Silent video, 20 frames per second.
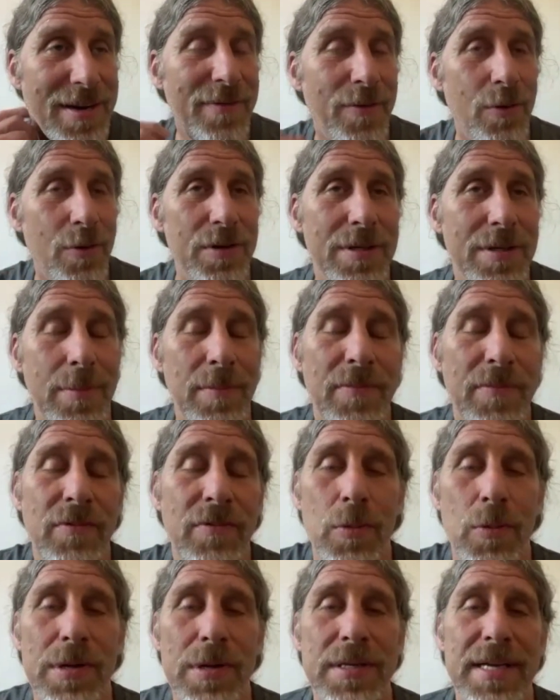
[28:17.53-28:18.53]
for some of
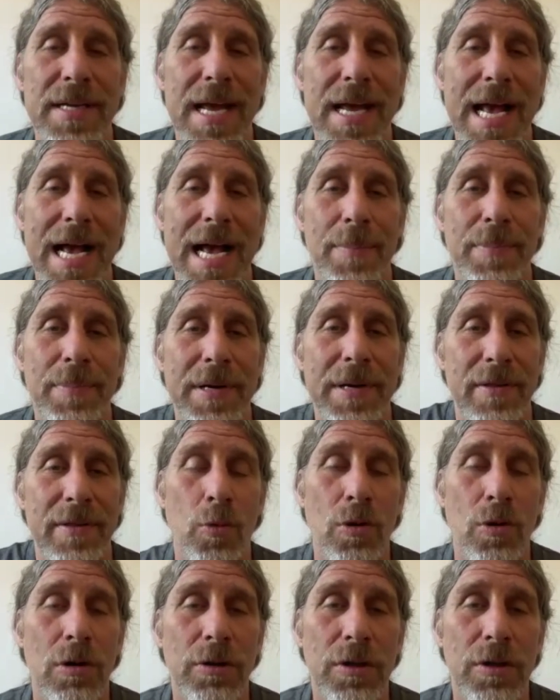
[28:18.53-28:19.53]
what we see happening in the
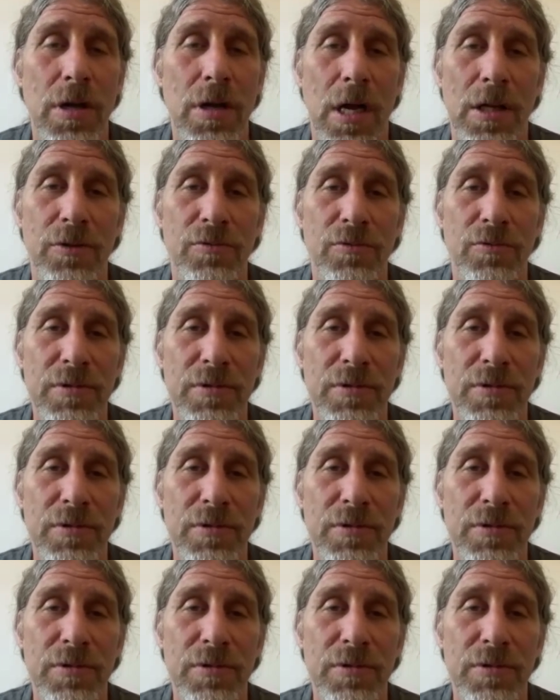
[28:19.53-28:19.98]
world called